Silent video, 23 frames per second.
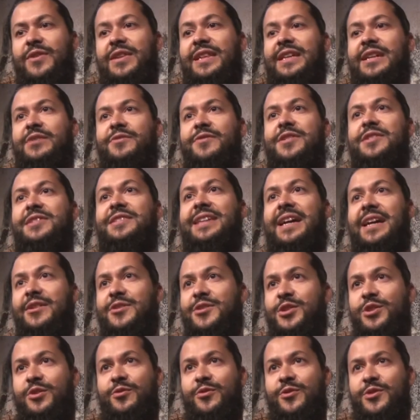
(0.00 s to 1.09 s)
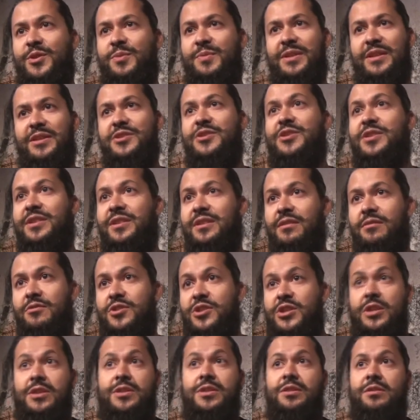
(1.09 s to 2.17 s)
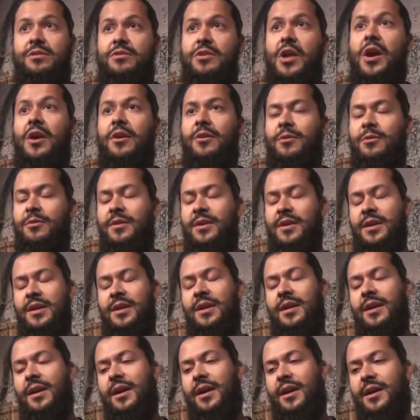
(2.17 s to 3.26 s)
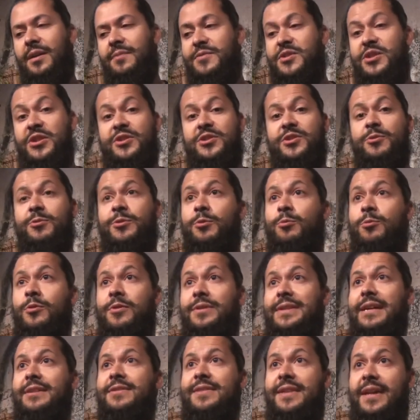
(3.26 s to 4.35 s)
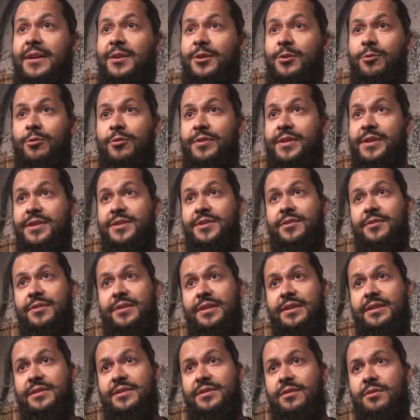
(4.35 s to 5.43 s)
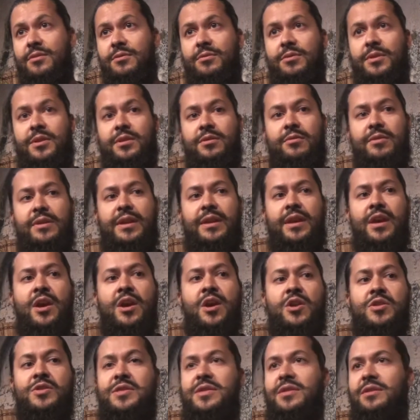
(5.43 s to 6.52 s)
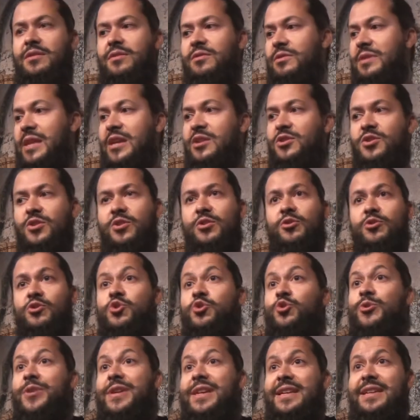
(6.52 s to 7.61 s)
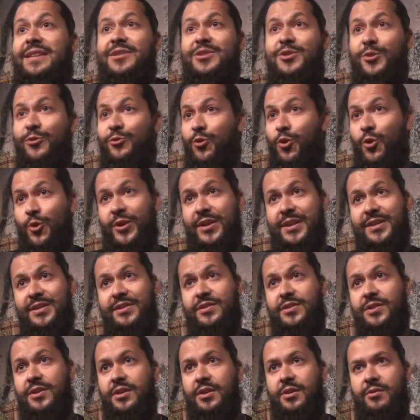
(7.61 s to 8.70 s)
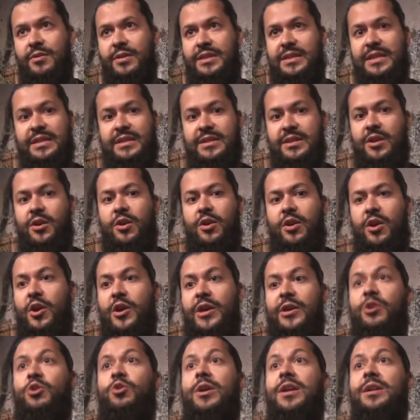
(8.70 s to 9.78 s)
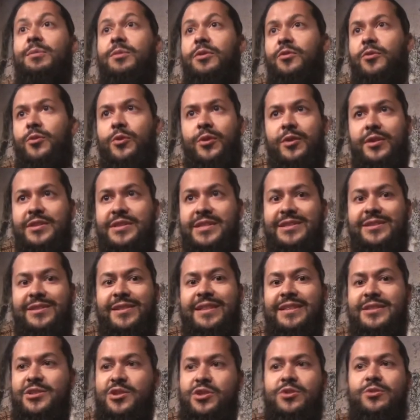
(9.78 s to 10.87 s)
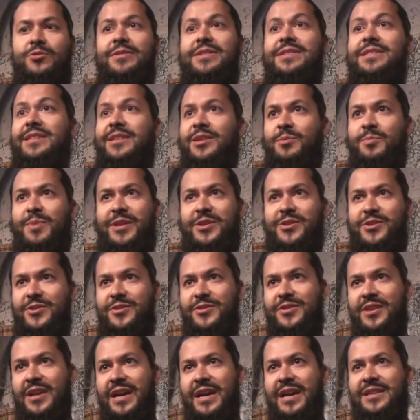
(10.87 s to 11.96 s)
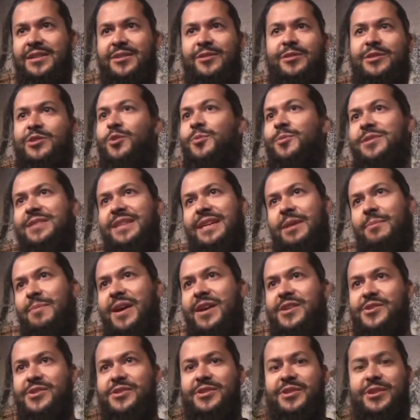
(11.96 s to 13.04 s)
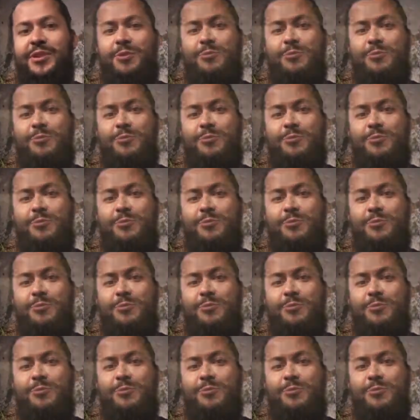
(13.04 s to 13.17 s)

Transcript: feeling of nostalgia for something that she doesn't know. She doesn't know what the world outside the quarantine zone is. So like nature, trees, the forest. That's all incredible for her, because these are things she's only seen in pictures. So it's almost like, imagine